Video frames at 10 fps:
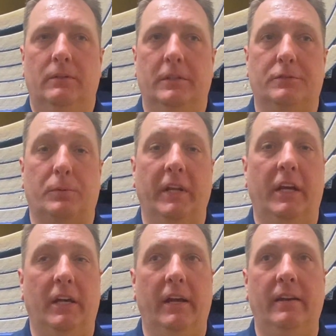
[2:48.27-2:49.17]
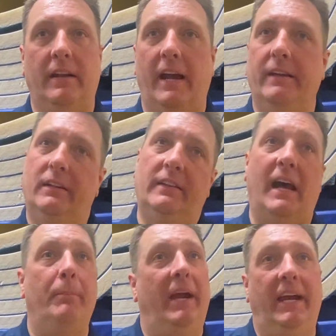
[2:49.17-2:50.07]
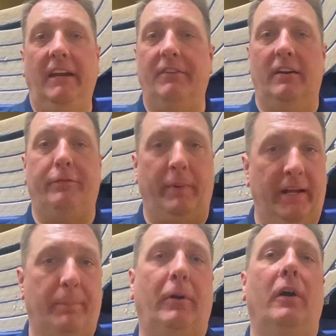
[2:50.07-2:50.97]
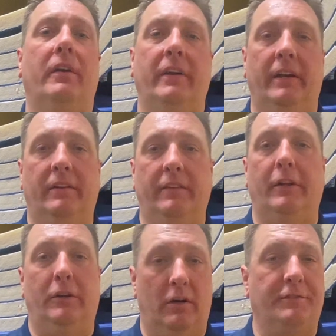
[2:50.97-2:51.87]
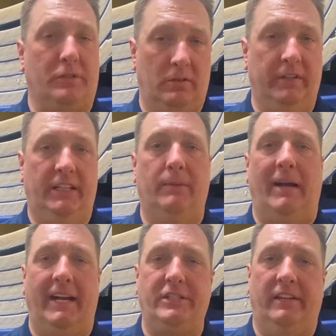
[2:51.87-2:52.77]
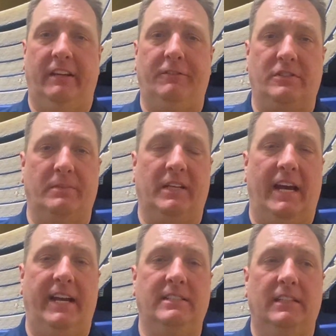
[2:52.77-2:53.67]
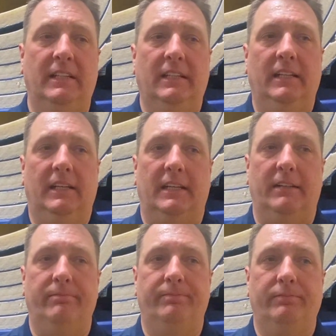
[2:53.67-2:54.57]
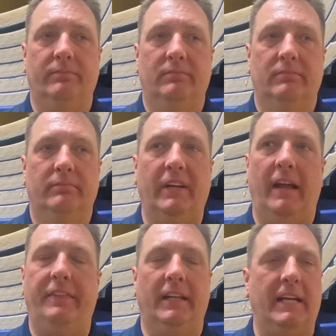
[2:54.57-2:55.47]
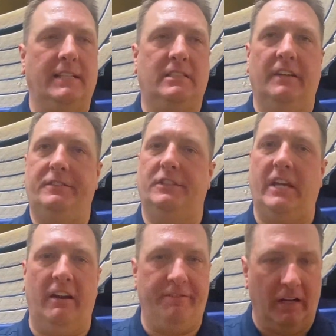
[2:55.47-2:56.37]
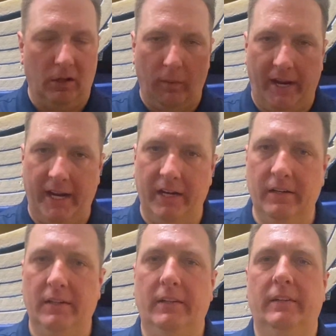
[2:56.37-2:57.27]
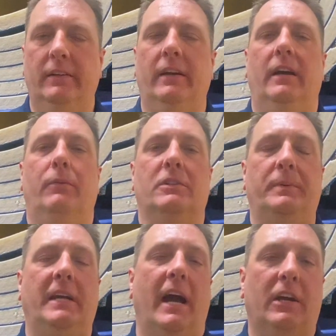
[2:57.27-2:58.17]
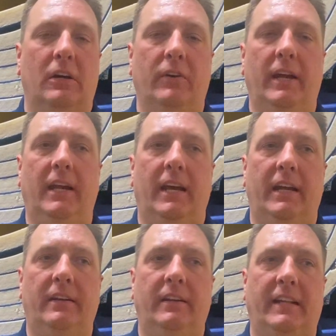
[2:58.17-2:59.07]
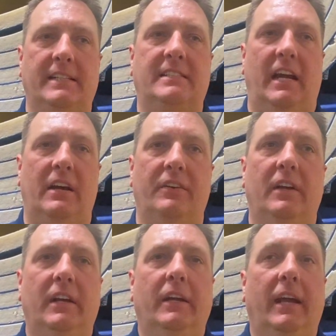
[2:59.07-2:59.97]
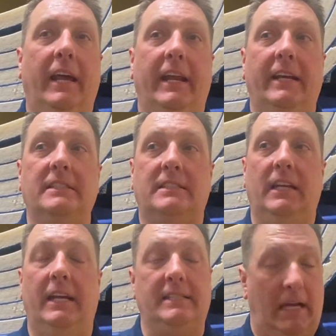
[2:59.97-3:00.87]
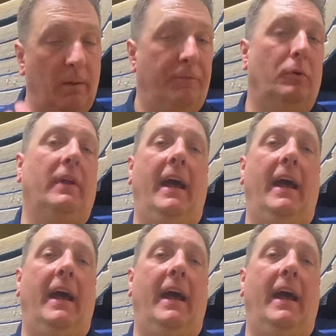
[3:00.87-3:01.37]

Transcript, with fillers: was really good, and I, that may even have played a part sure. in the nerves early in the match. I think for some of the guys, um, but I think that stuff just kind of fell away uh, once we got going, and, and that sound. It is it is helpful to